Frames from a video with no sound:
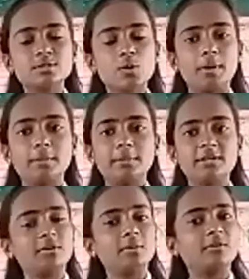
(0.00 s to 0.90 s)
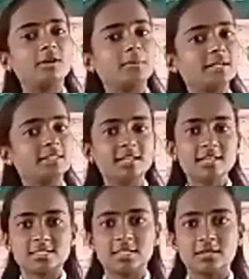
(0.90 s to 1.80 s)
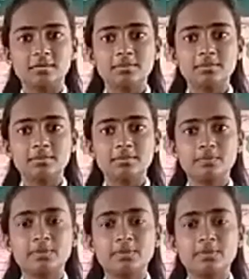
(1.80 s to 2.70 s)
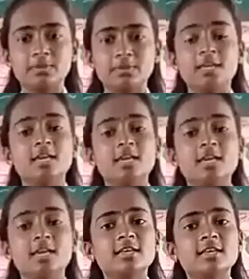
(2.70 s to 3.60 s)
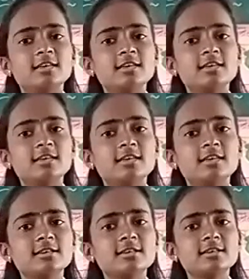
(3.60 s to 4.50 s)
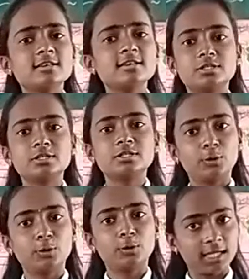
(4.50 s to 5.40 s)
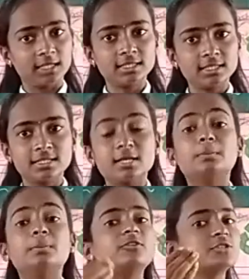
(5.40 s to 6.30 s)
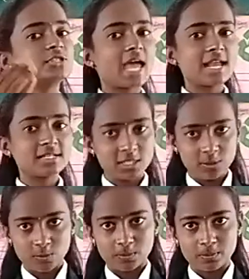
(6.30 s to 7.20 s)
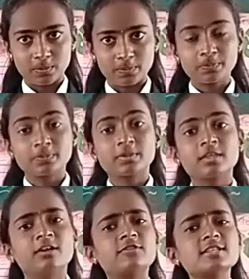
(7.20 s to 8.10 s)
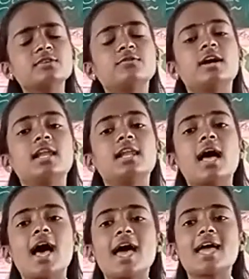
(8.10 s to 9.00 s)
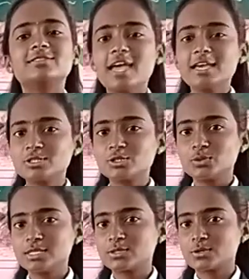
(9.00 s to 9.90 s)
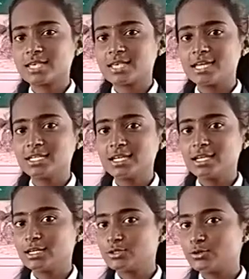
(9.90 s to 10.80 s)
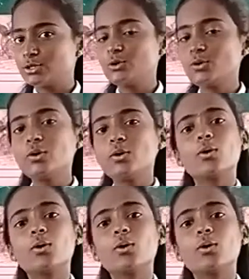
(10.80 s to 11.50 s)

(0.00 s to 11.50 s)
Gopalpet from Manaparthi district. It is a pleasure to be here before thanks you. First of all, I thanks to the society to give